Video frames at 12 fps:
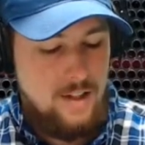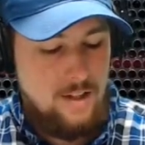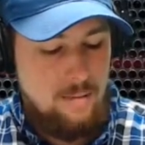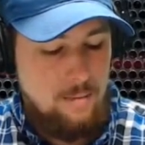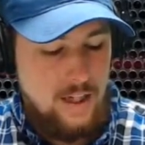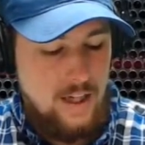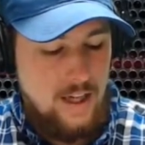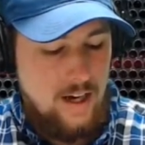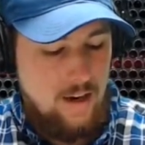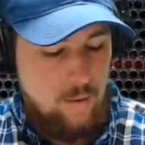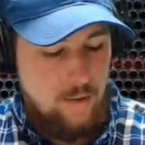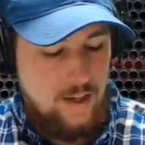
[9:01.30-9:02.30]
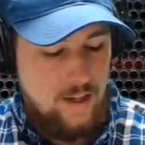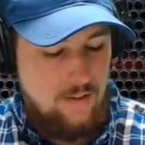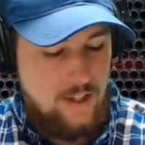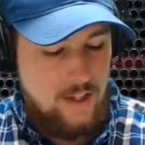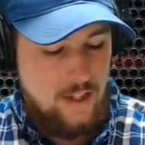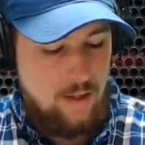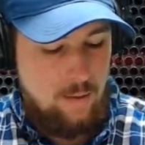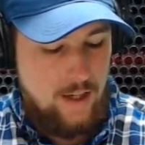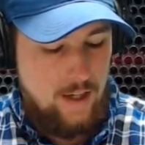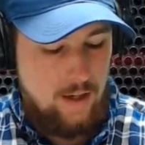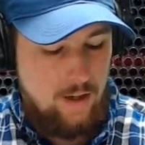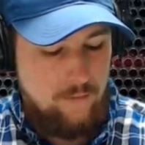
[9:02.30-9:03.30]
But again, I don't want to give anything
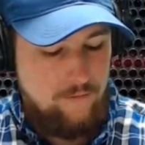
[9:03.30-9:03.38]
away here.